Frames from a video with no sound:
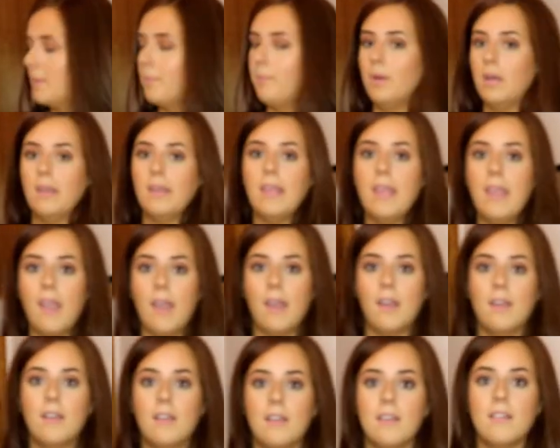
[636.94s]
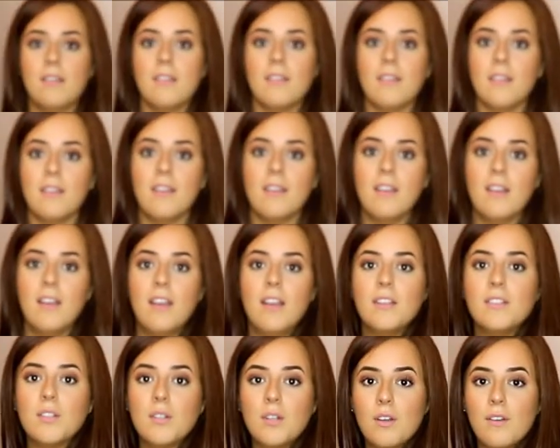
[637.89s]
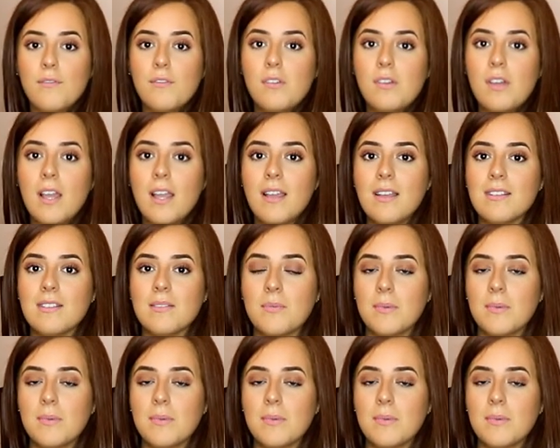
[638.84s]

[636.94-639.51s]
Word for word: But yeah, so if you guys